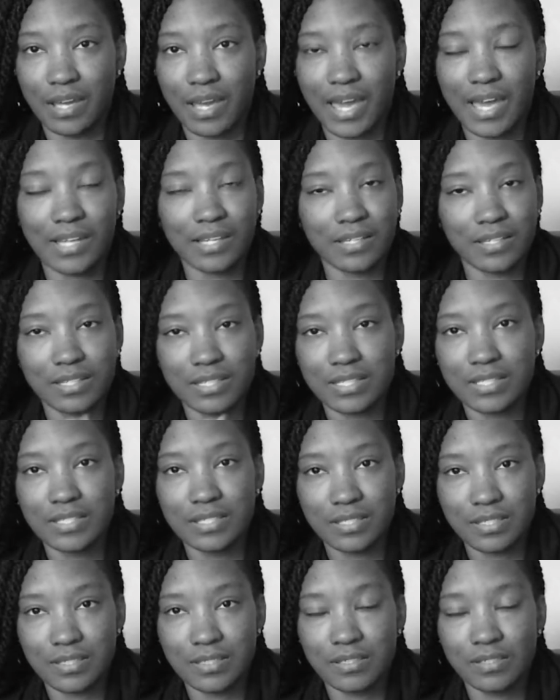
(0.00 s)
at
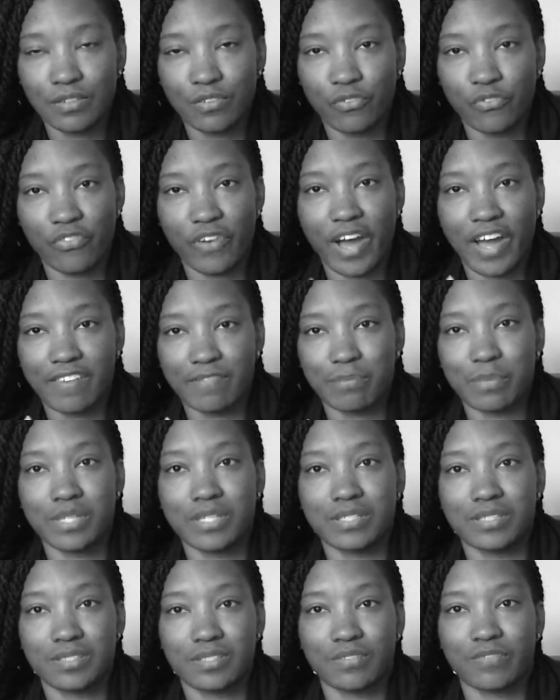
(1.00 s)
least 5
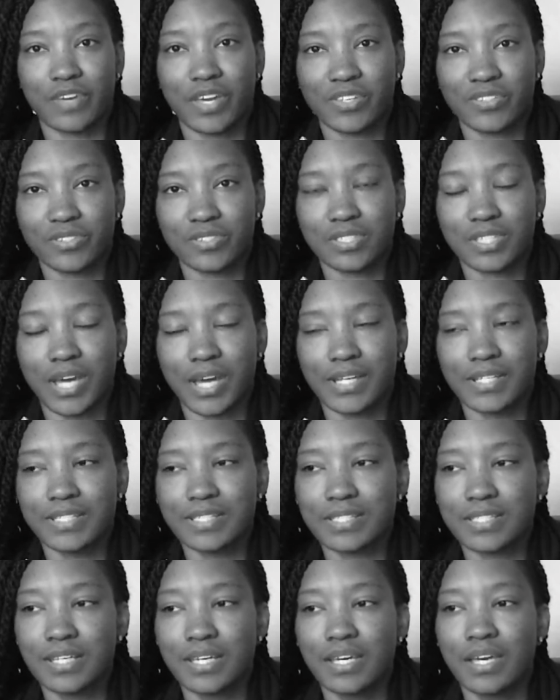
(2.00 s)
minutes of
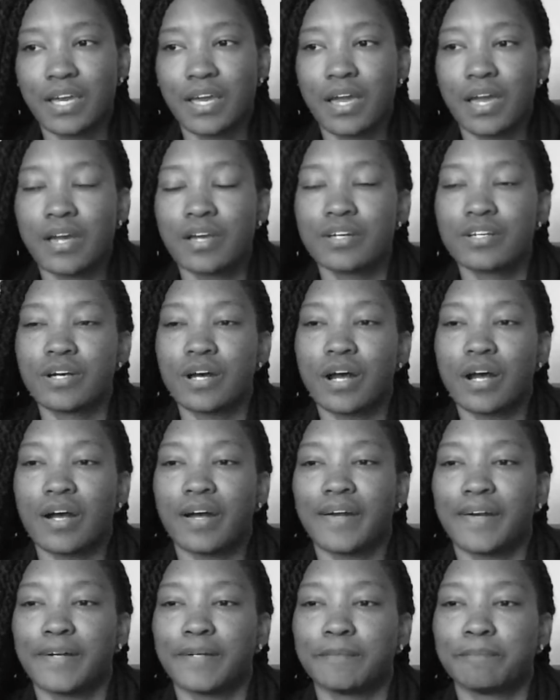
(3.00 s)
exercise.
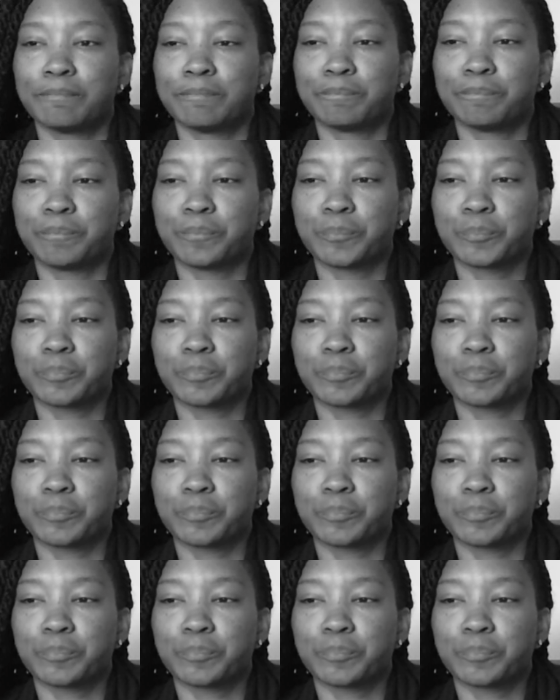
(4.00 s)
Um,